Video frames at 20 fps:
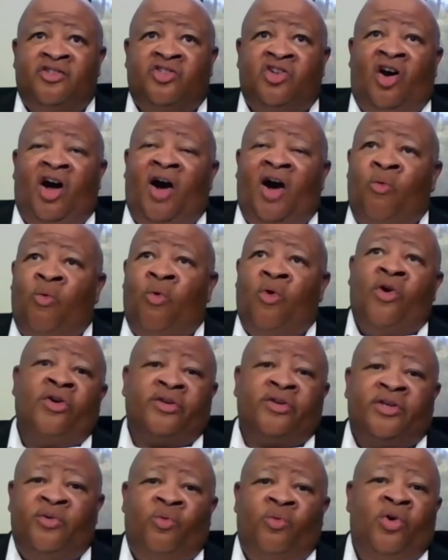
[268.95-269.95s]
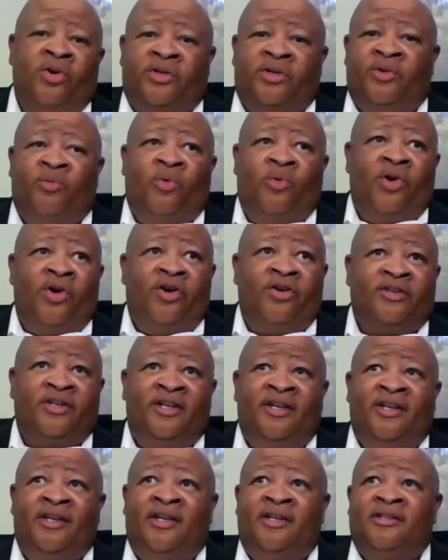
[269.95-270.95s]
So I worked and worked and
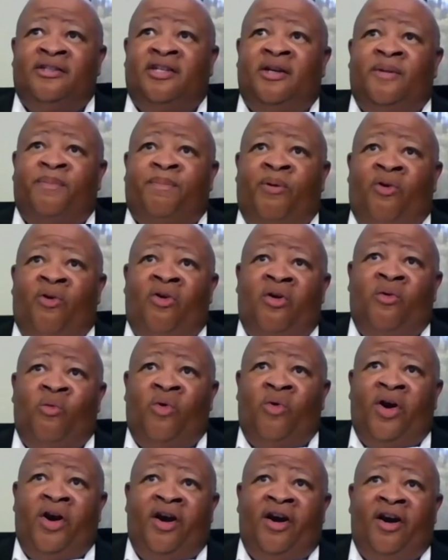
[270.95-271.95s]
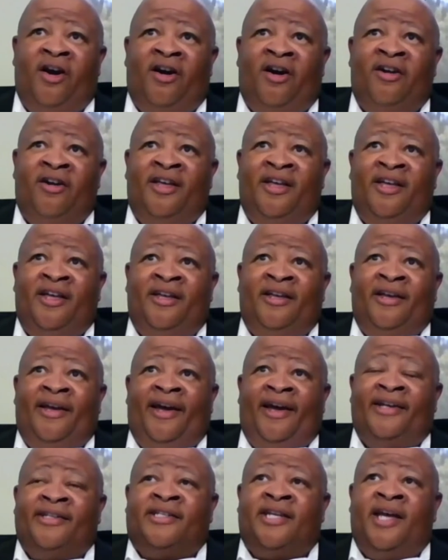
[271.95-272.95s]
worked to the point where
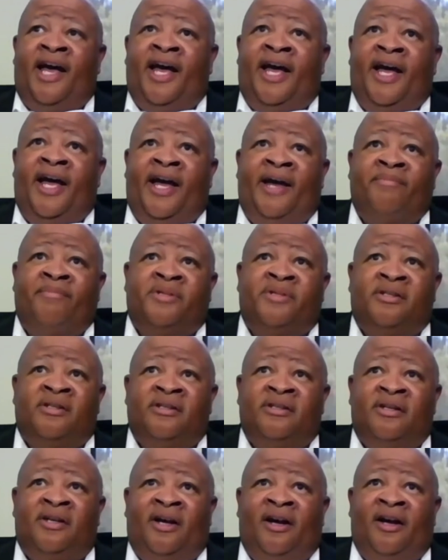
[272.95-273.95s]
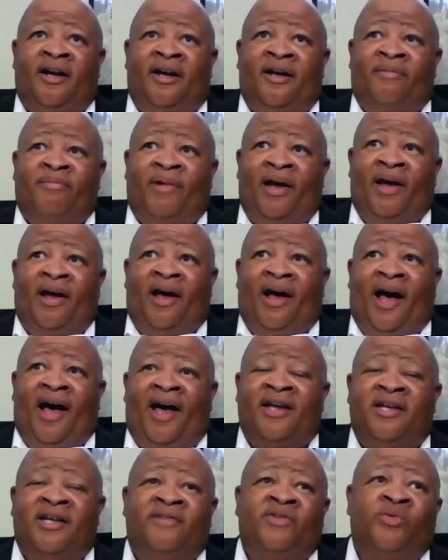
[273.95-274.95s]
at times I
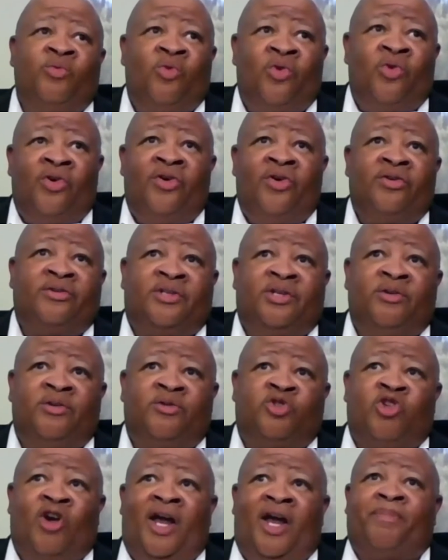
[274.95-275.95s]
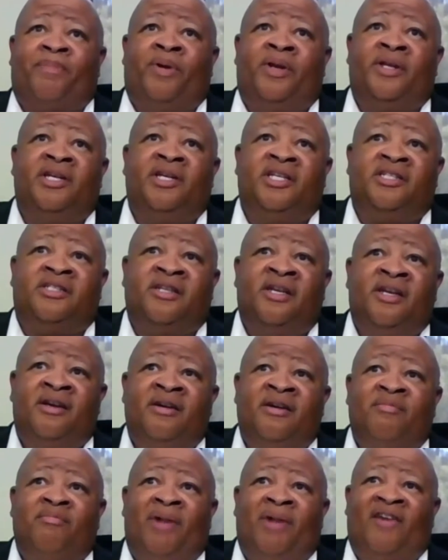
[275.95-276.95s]
even worked to try to please
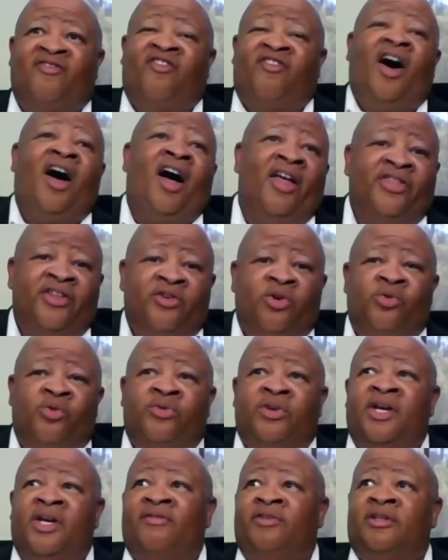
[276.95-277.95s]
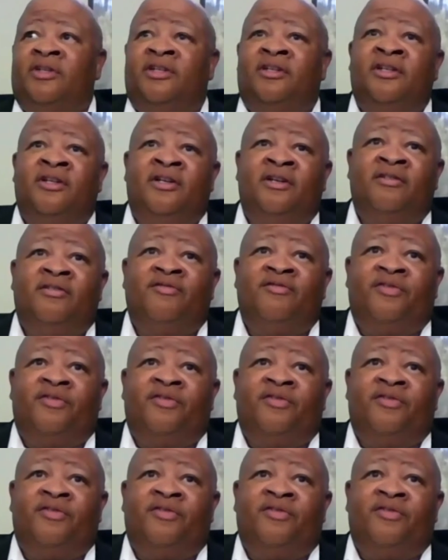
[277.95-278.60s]
my father, who never